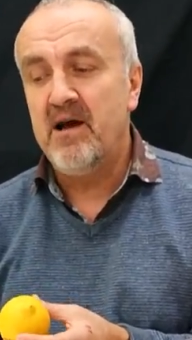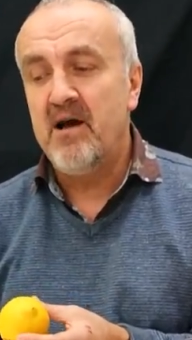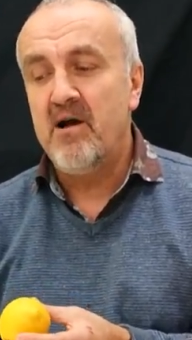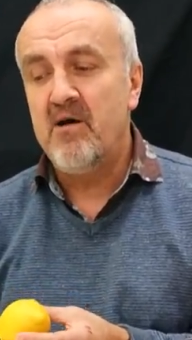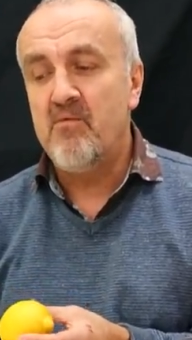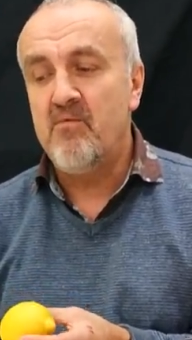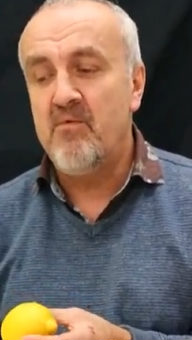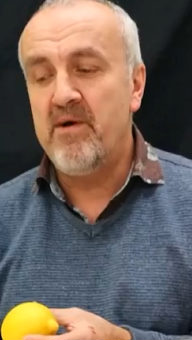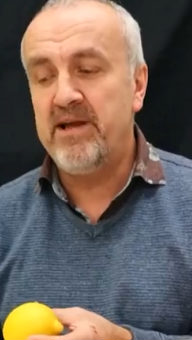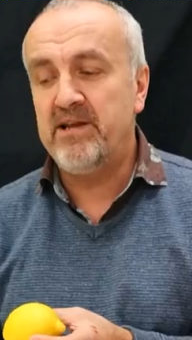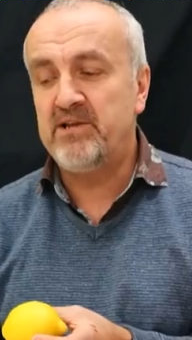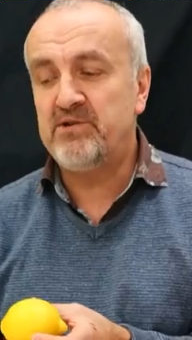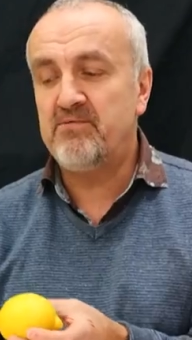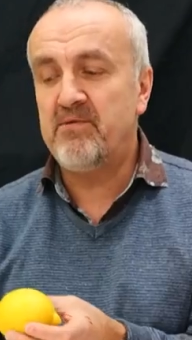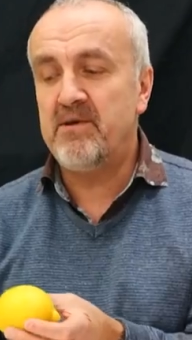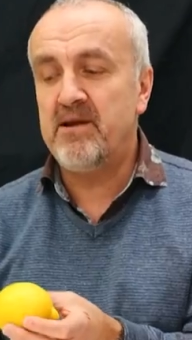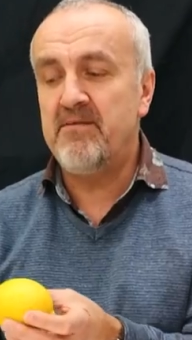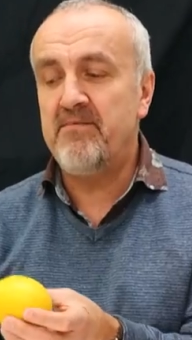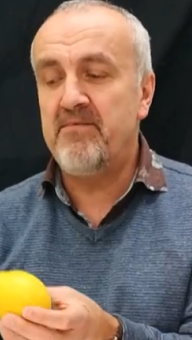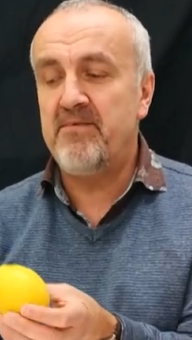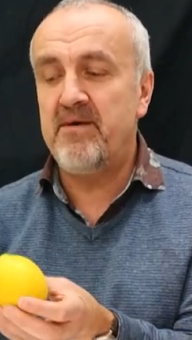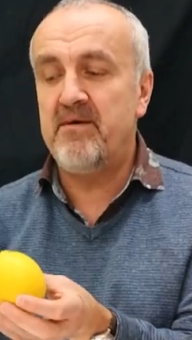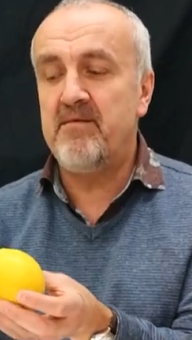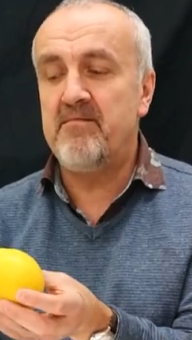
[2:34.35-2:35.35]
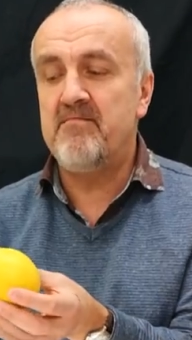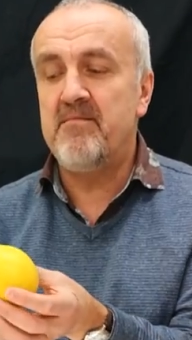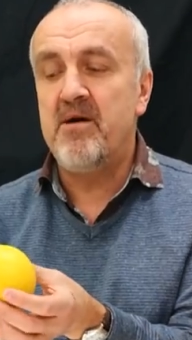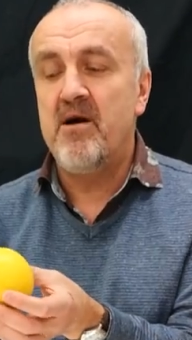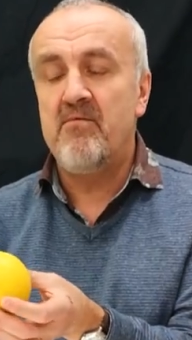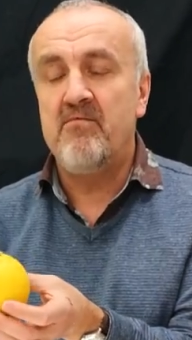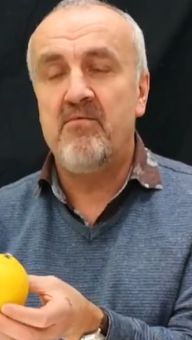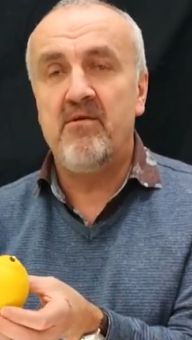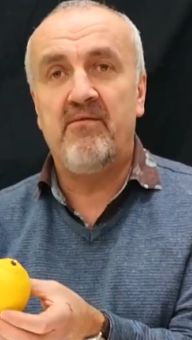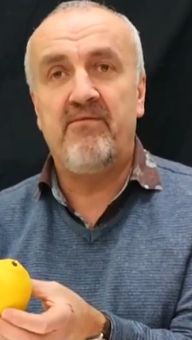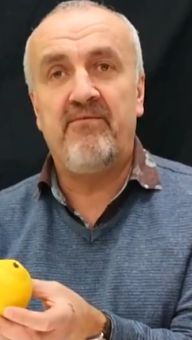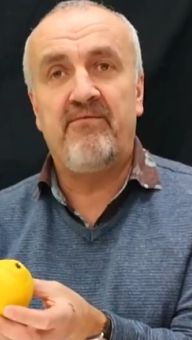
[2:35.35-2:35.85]
Which one of them
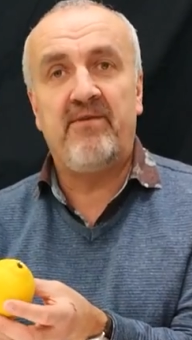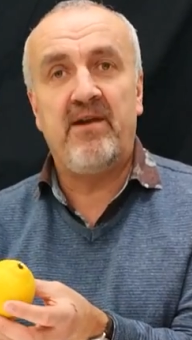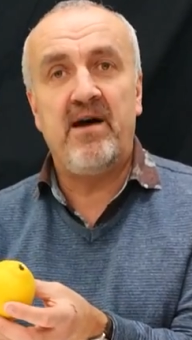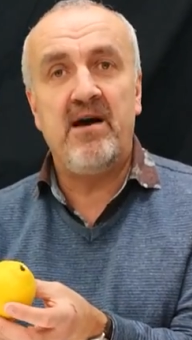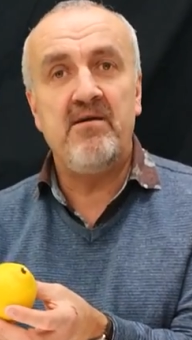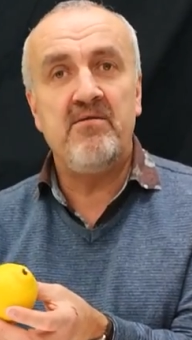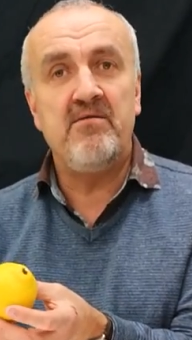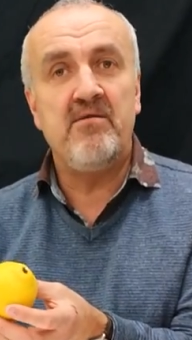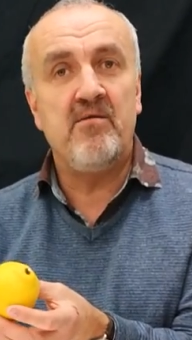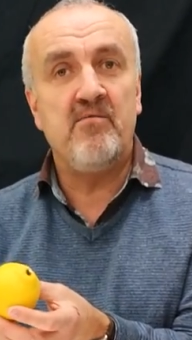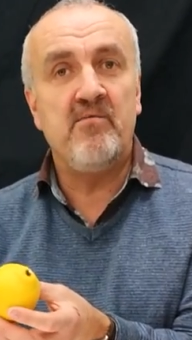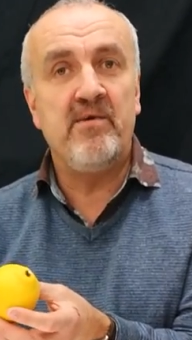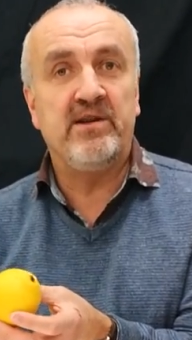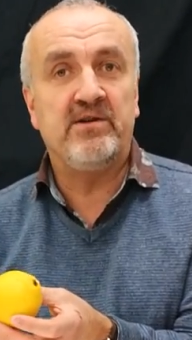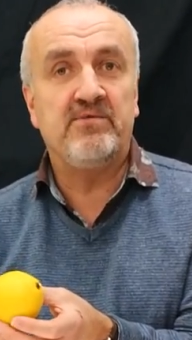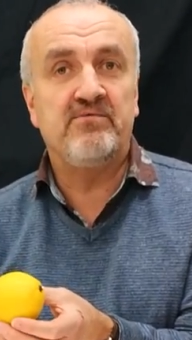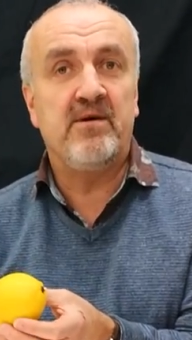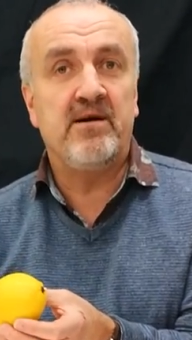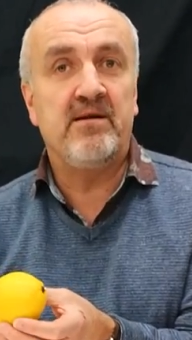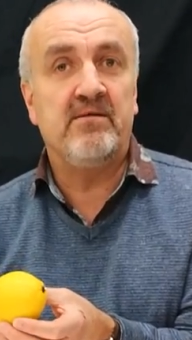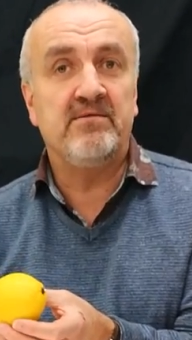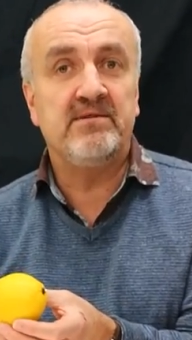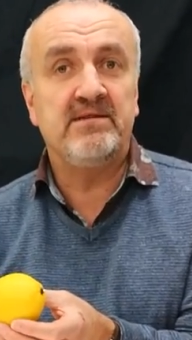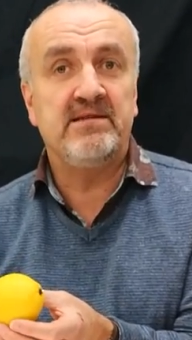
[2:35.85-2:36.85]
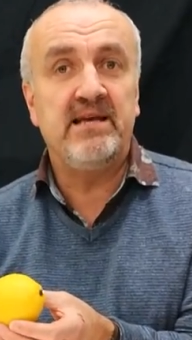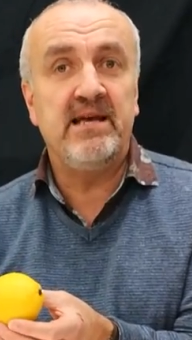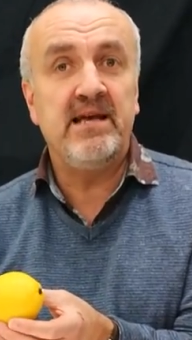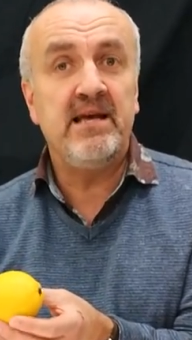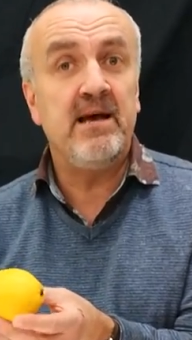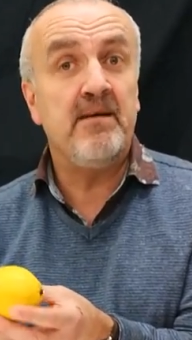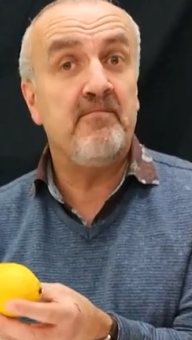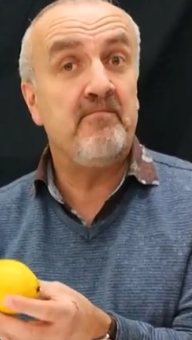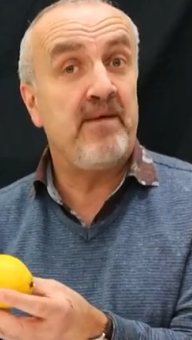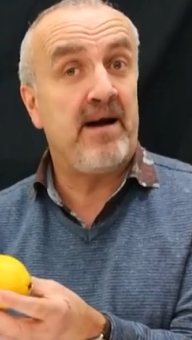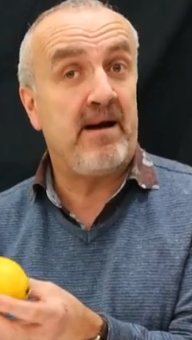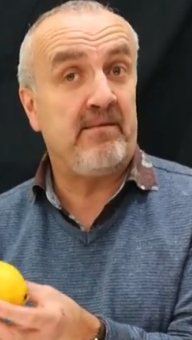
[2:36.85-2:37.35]
will float? Which one will
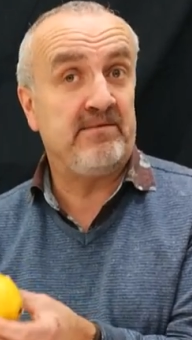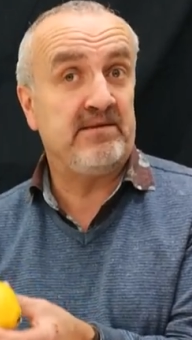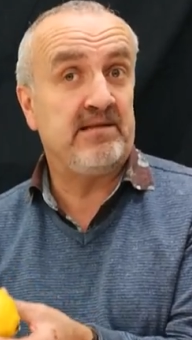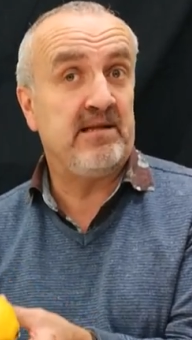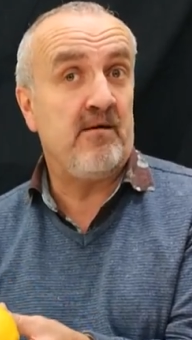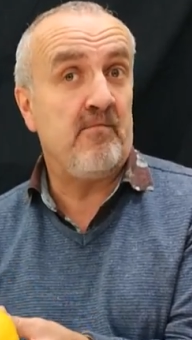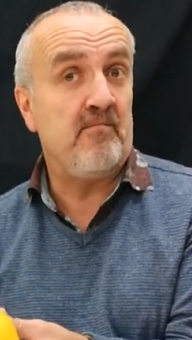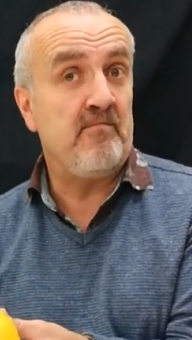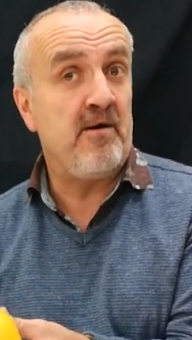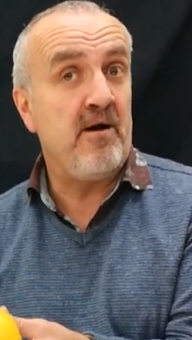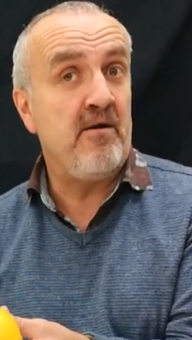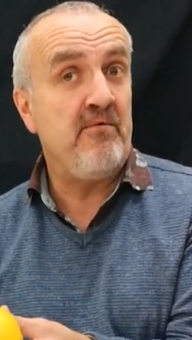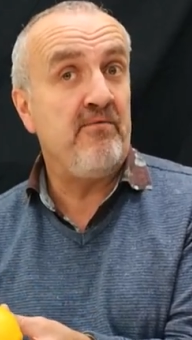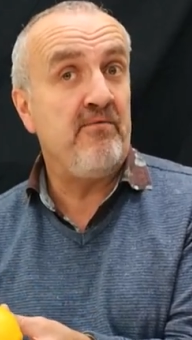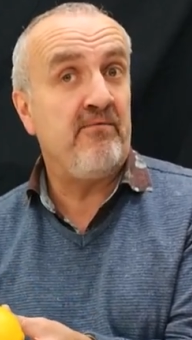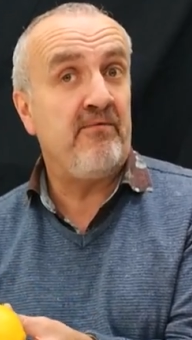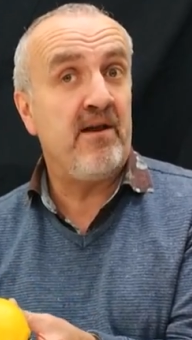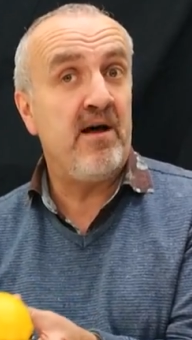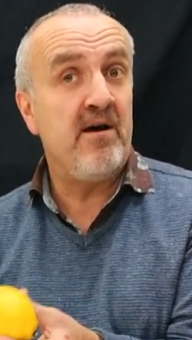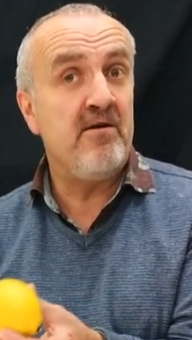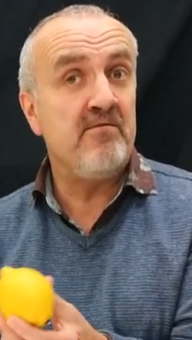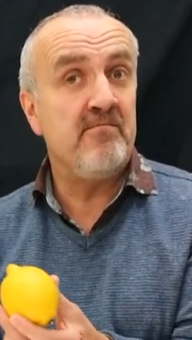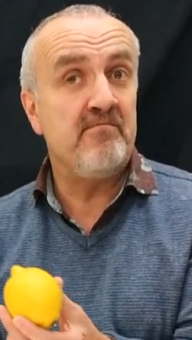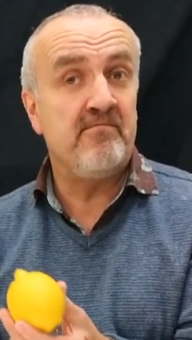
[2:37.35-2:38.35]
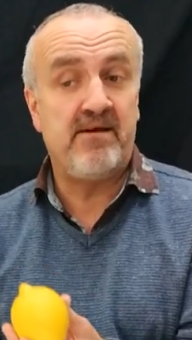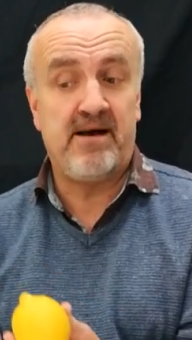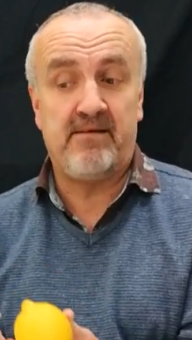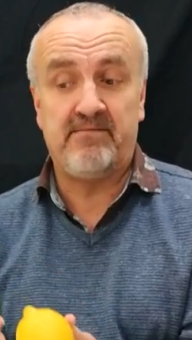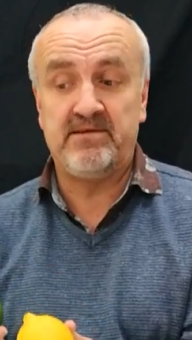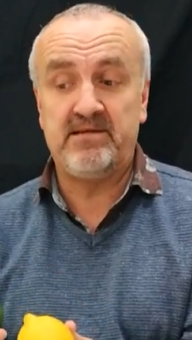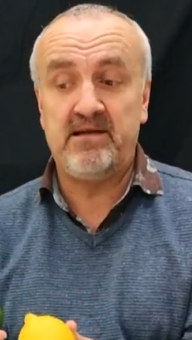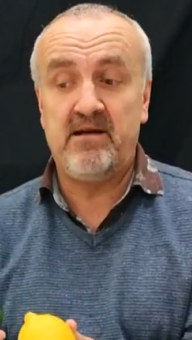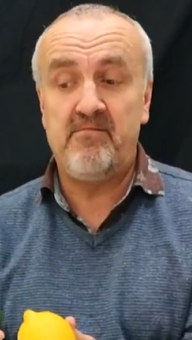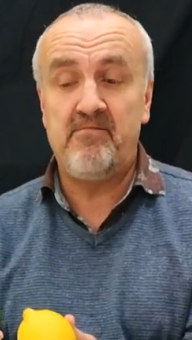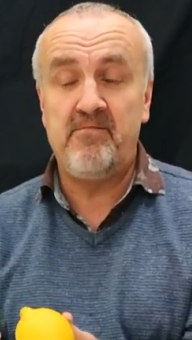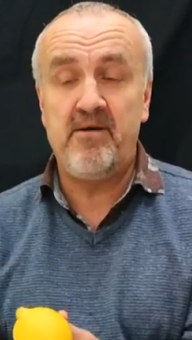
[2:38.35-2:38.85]
sink? Perhaps they'll both float. Perhaps
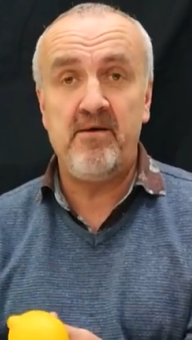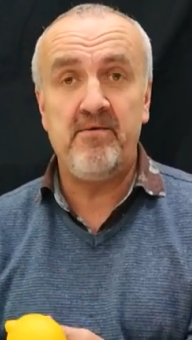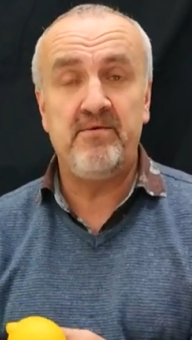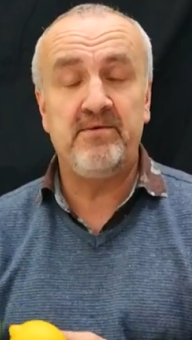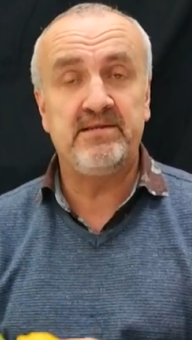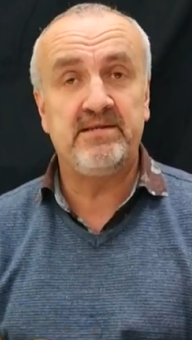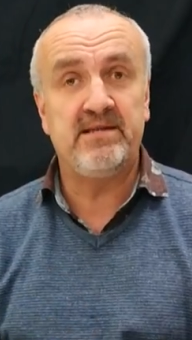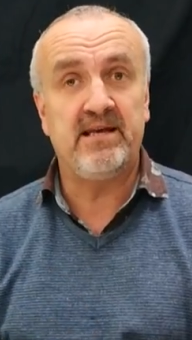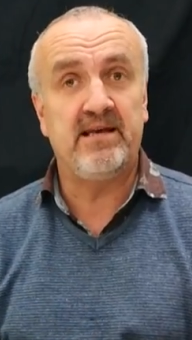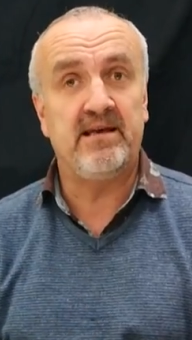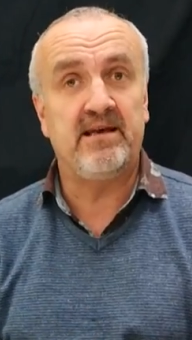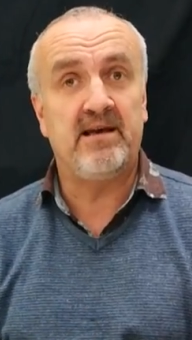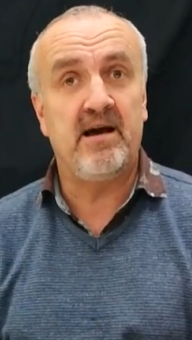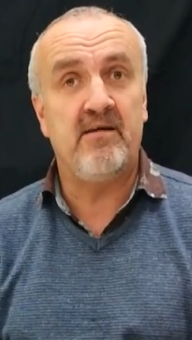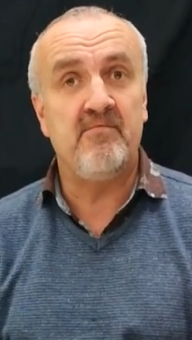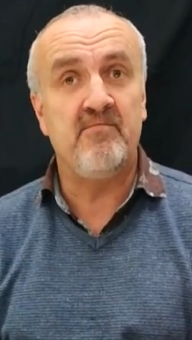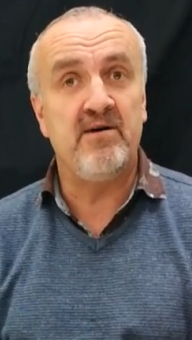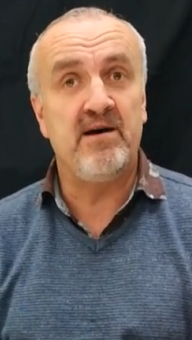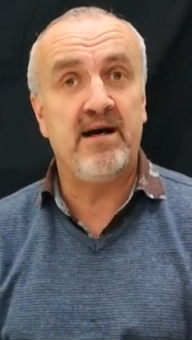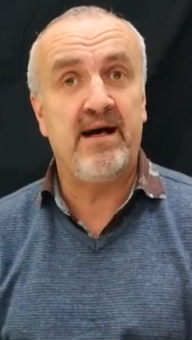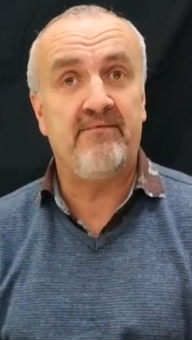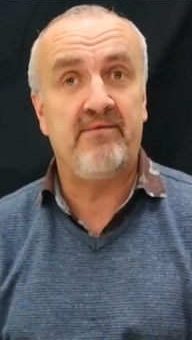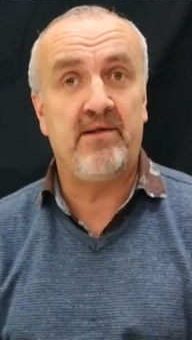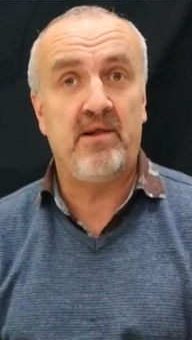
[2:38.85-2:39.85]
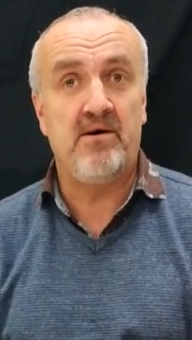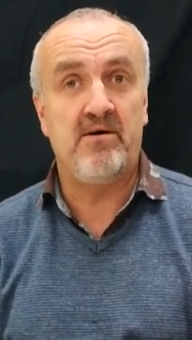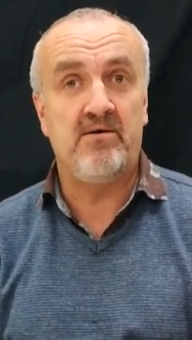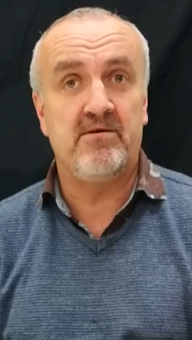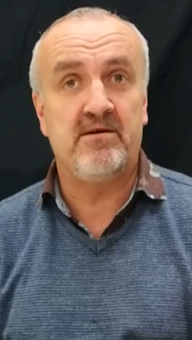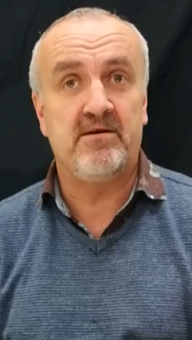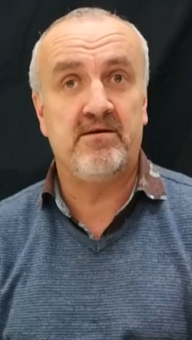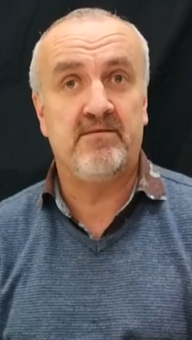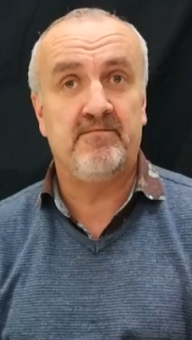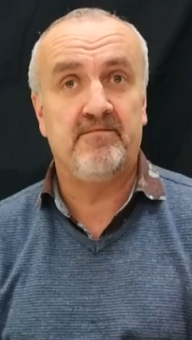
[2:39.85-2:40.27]
they'll both sink. And we'll have a look.